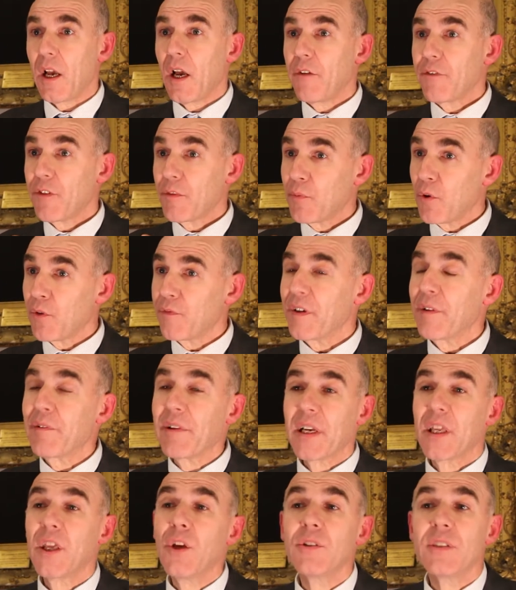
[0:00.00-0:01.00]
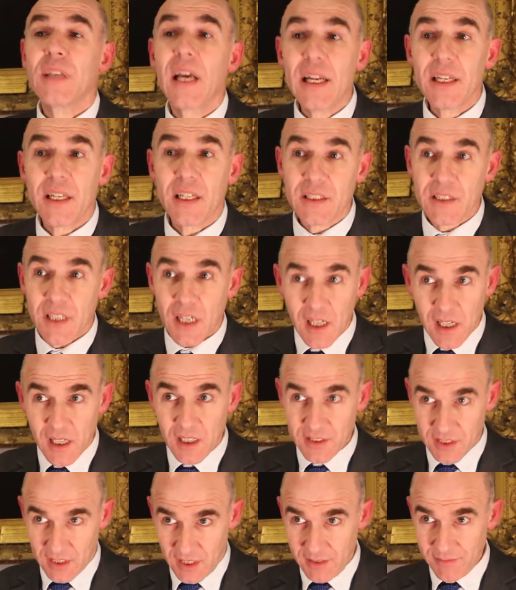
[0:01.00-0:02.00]
For porphyria cutanea
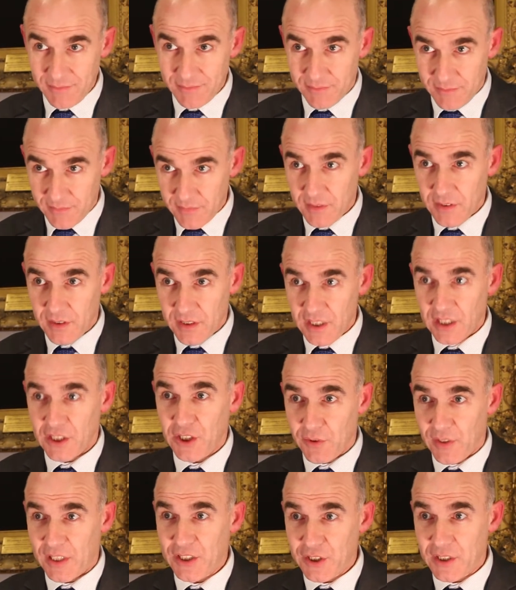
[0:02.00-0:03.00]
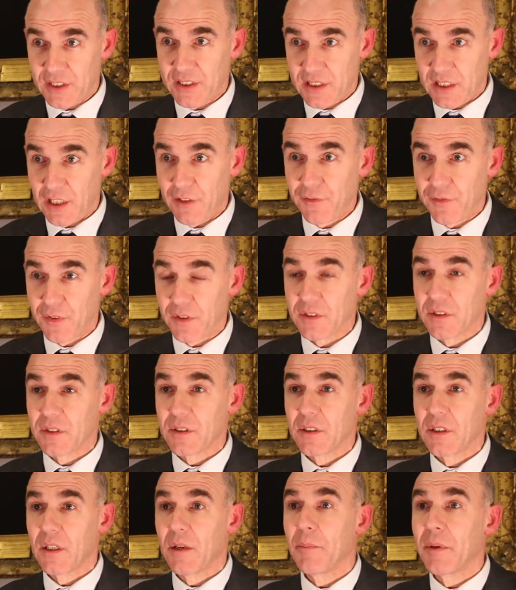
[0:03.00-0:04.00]
tarda, the situation is
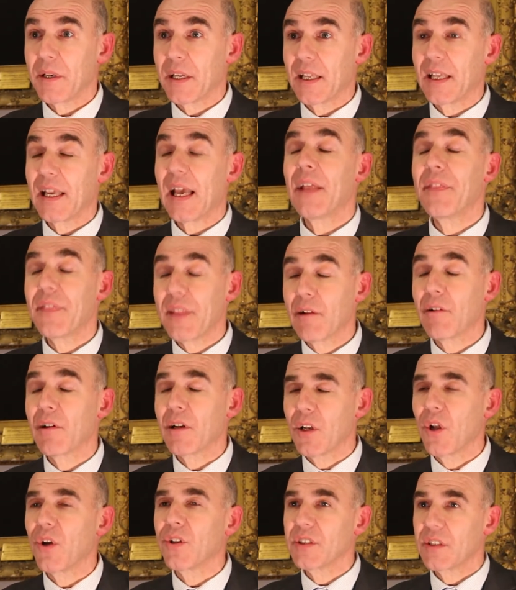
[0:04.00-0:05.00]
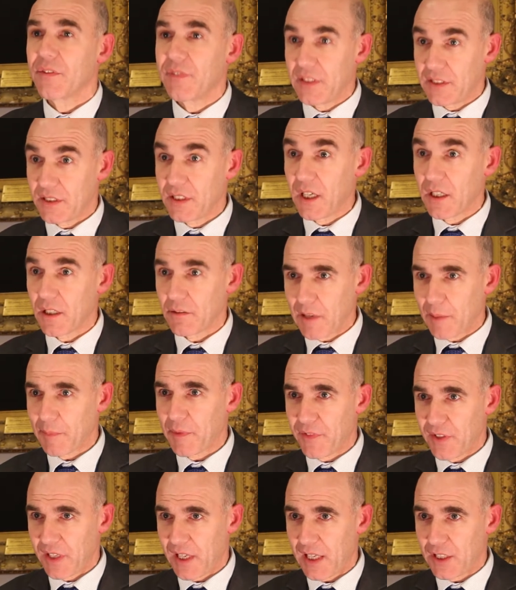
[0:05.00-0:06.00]
different, but again, there are lots of internal
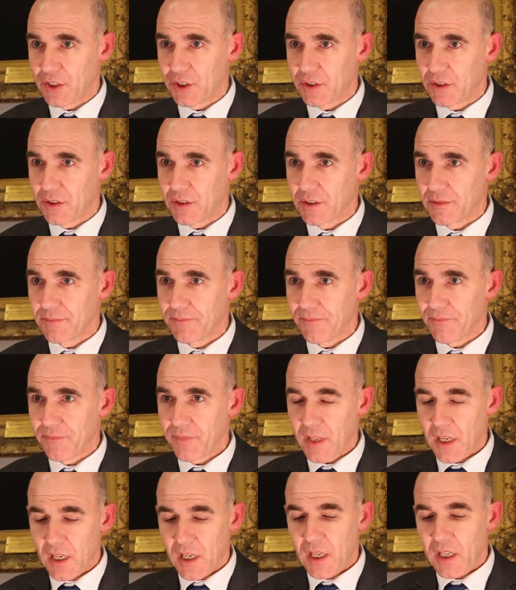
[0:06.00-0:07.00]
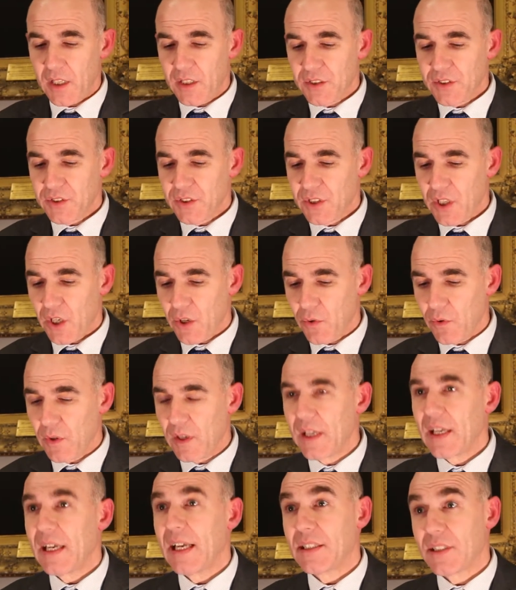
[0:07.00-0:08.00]
ramifications. So
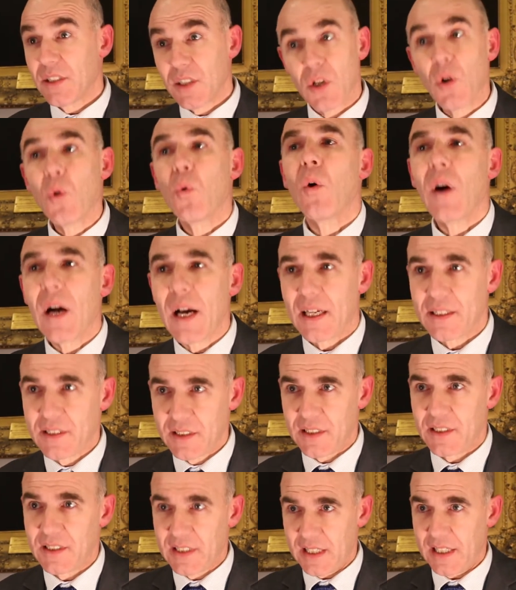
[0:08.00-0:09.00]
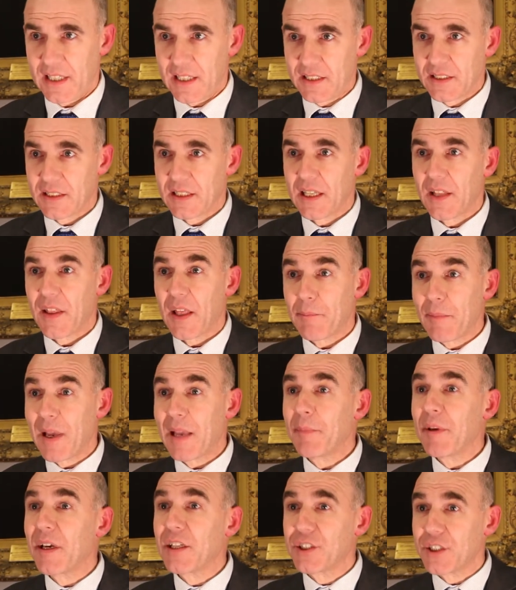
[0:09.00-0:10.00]
it's an acquired disease. There
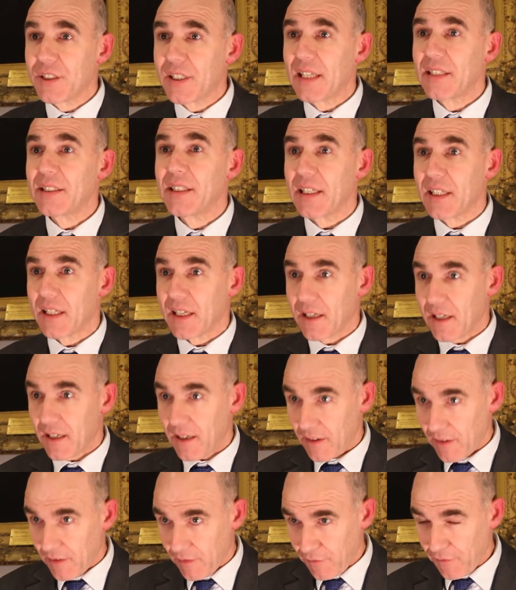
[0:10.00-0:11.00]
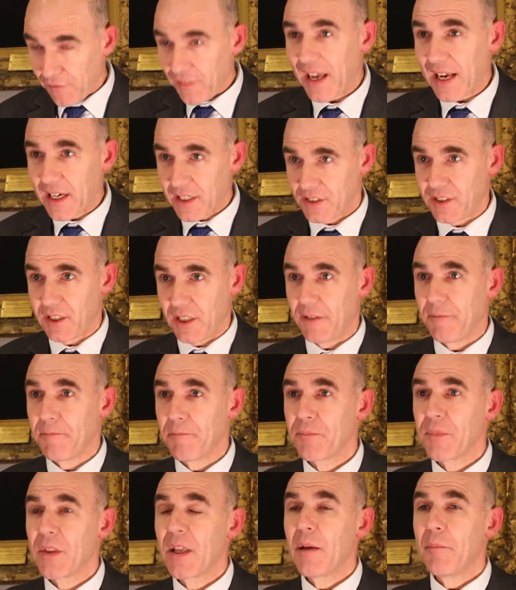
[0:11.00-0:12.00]
may be a genetic factor,
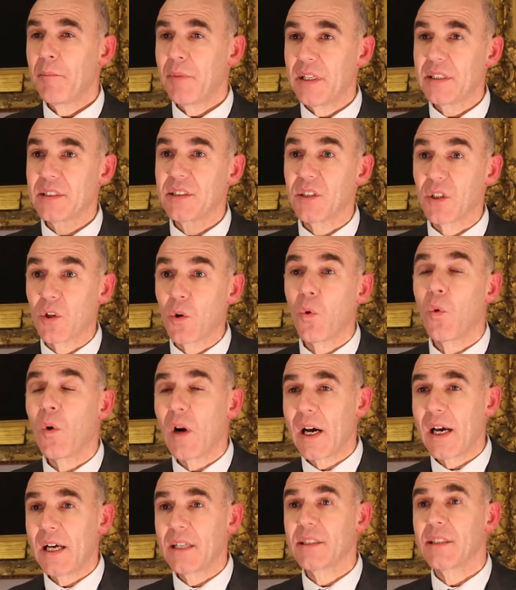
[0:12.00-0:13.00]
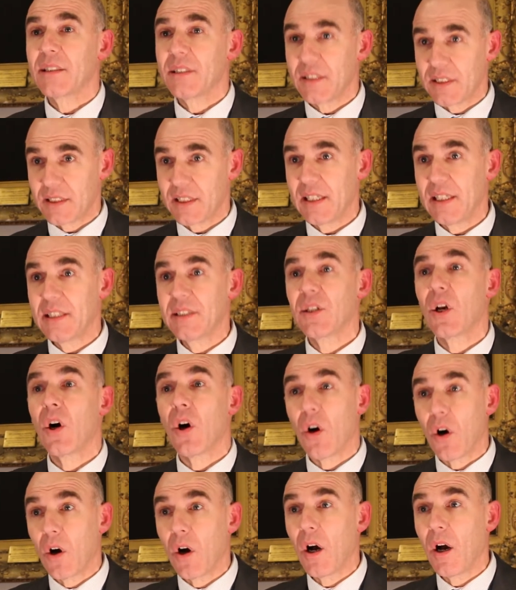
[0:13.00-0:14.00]
but it's an acquired disease
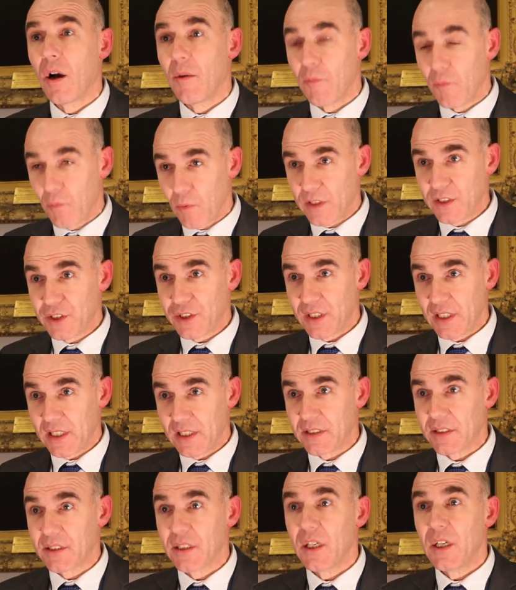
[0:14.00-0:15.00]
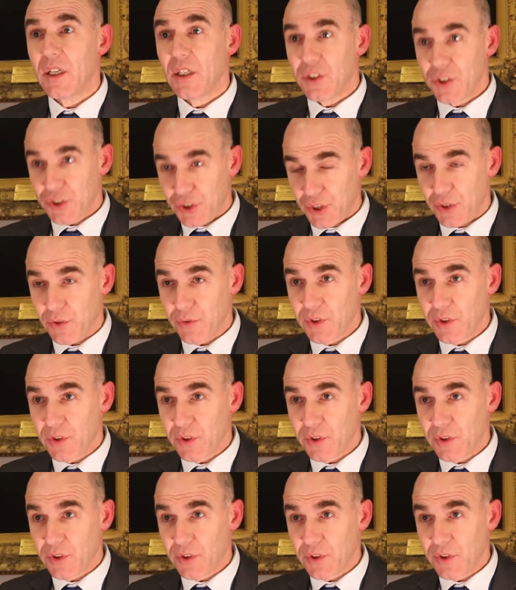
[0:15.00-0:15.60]
which is due